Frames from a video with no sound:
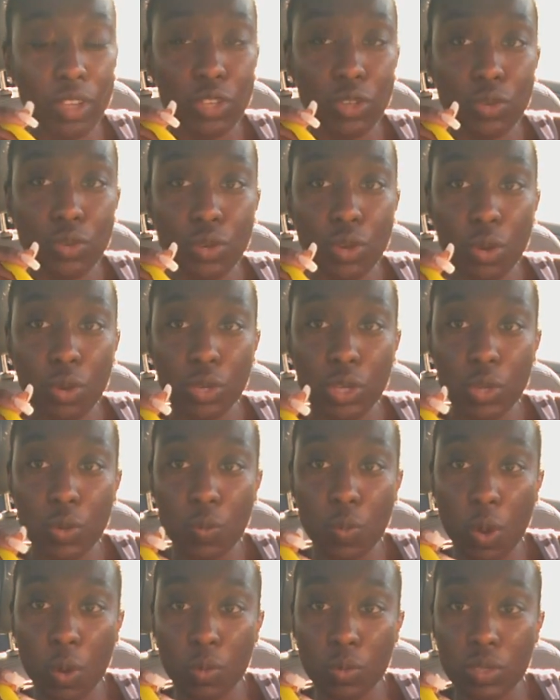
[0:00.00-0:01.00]
you know you
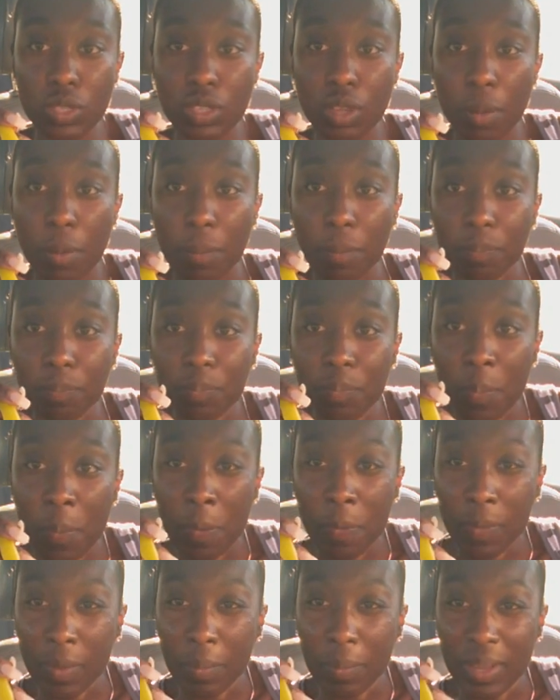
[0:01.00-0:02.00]
want some
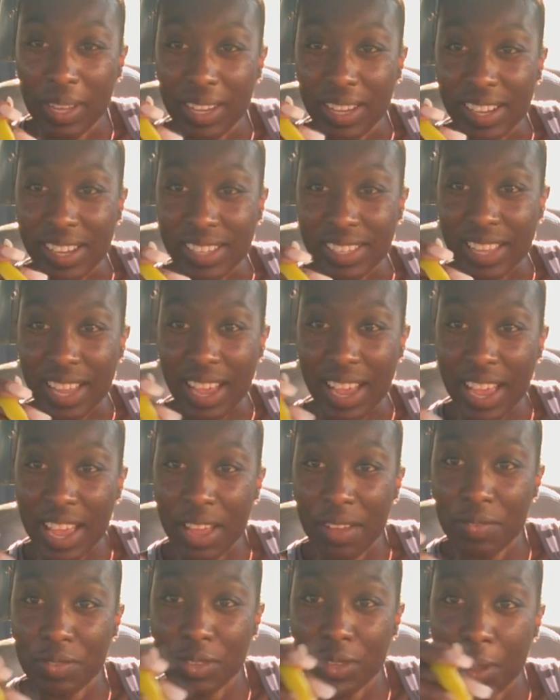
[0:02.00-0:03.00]
because I
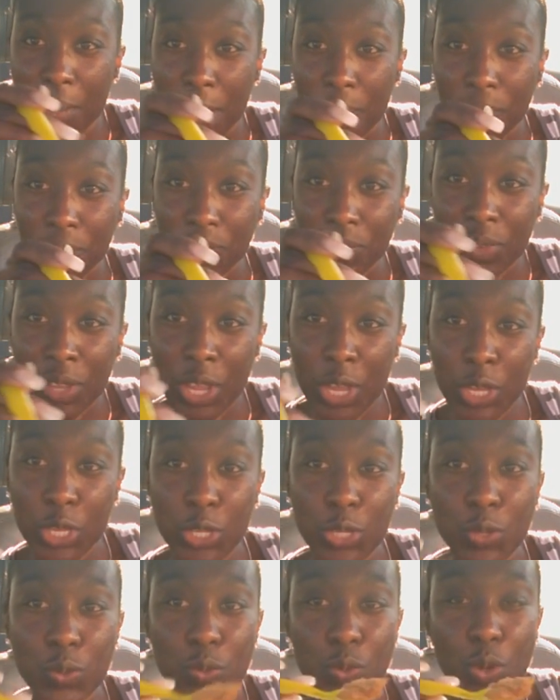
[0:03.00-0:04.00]
have some.
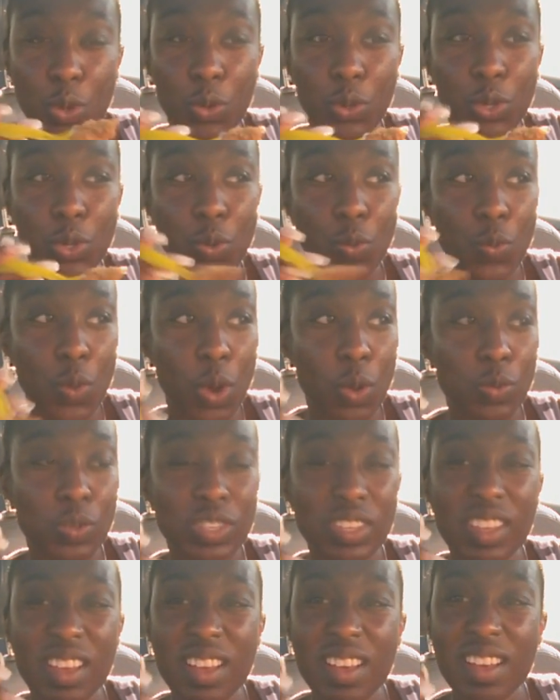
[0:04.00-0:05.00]
You know you
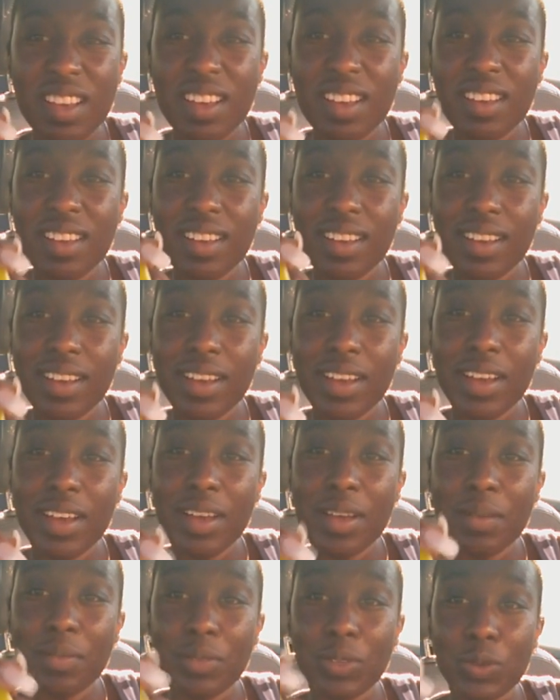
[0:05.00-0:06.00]
want
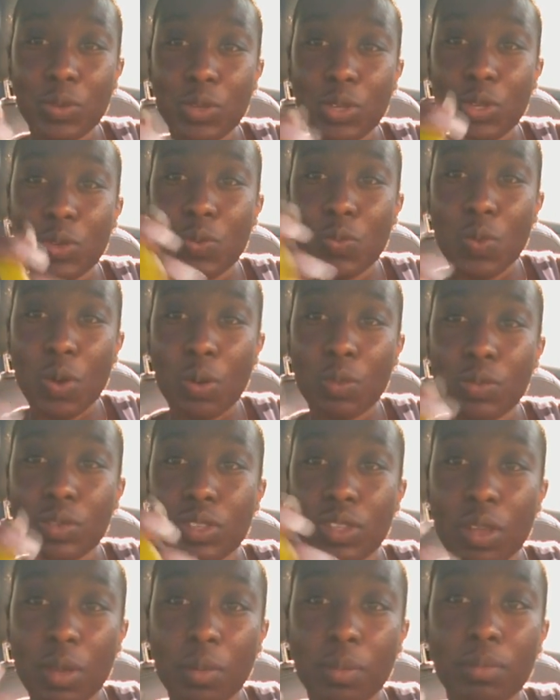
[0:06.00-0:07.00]
some. Do you want
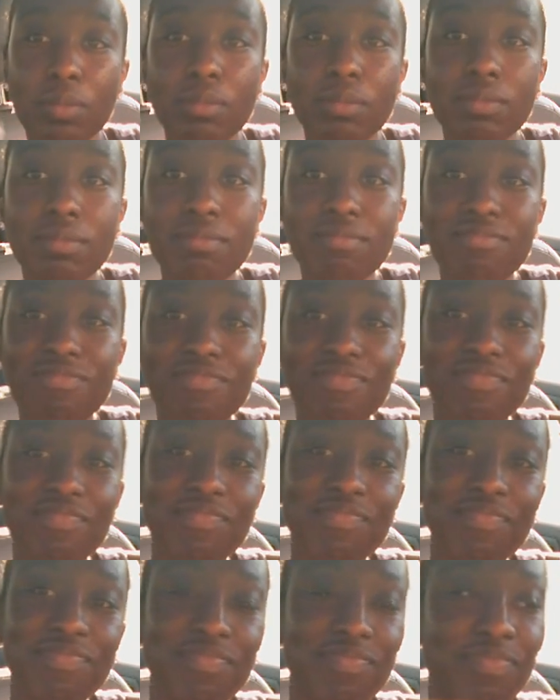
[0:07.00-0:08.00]
some?
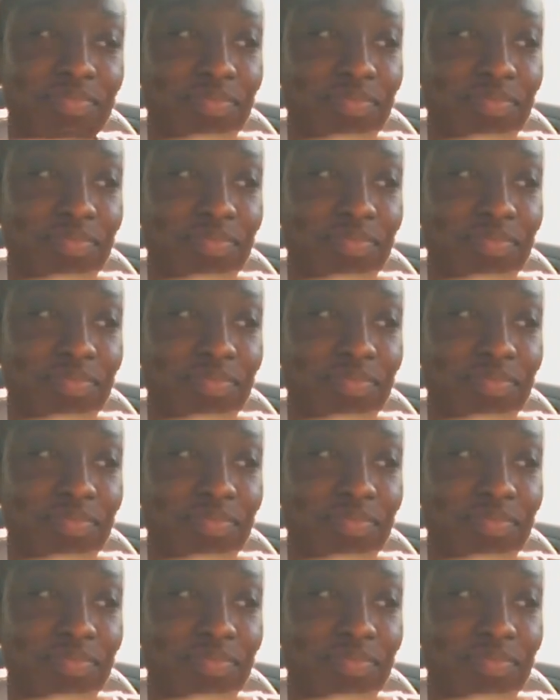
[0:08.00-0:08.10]
Mm.